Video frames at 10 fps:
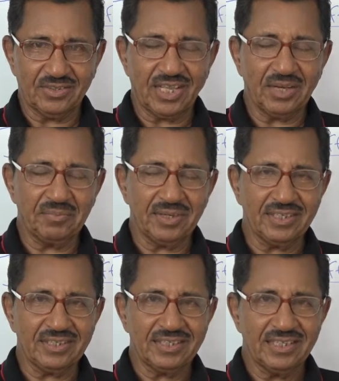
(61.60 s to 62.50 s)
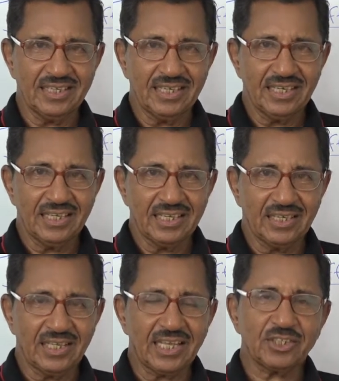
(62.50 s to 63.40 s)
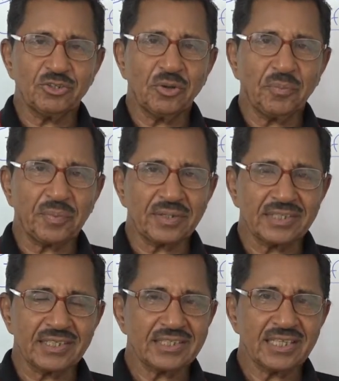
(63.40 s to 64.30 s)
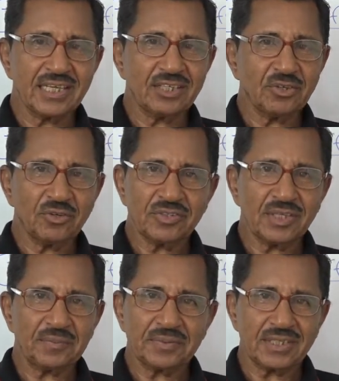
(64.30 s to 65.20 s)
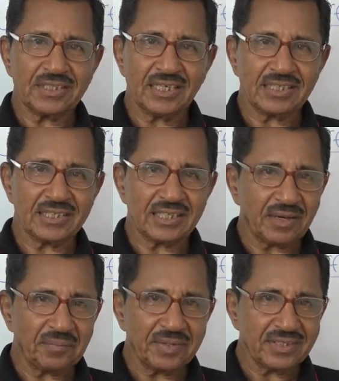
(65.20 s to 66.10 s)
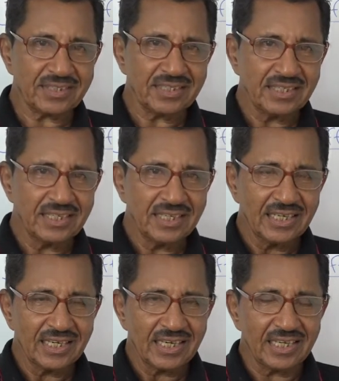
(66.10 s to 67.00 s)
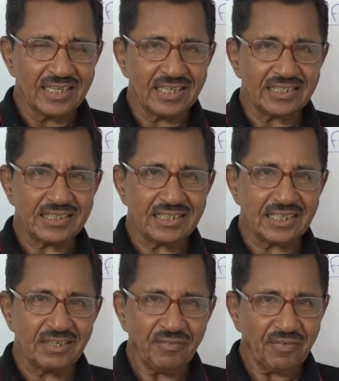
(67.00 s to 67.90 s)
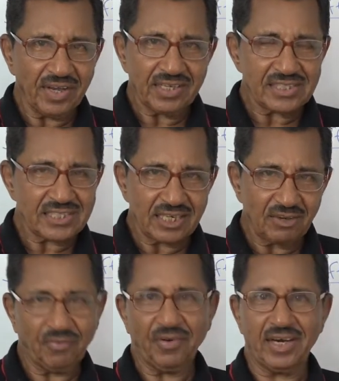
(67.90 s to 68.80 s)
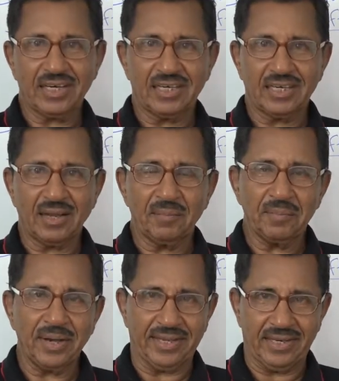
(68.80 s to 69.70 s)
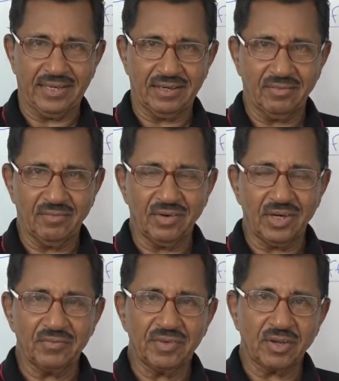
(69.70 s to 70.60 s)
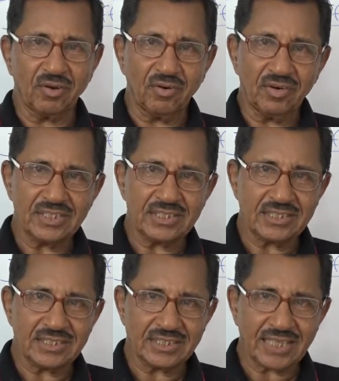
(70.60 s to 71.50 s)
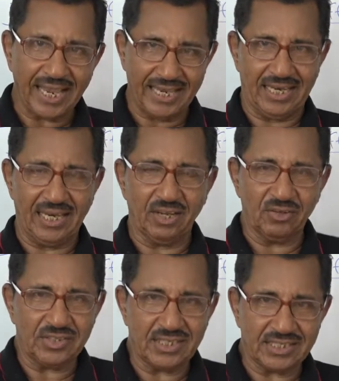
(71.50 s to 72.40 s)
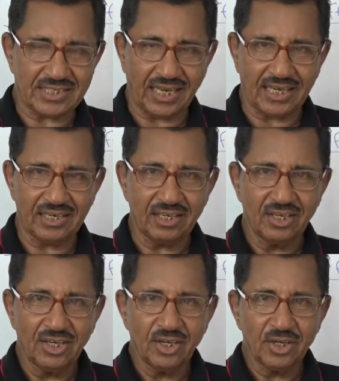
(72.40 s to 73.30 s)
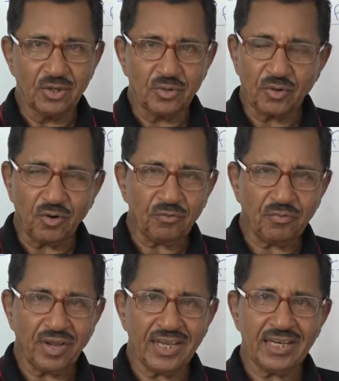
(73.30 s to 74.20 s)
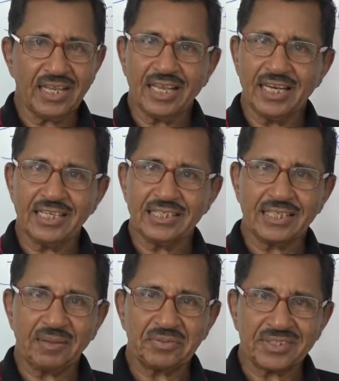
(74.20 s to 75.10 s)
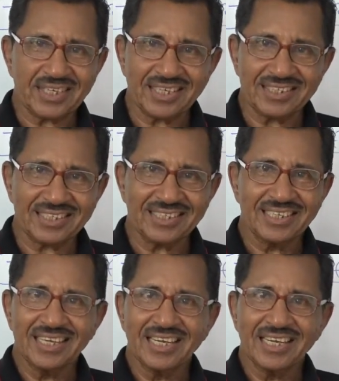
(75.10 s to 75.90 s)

that means there is no presence, there is no substance, etc. means in the signifier signified combined, what we call sign, linguistic sign, you don't find any substance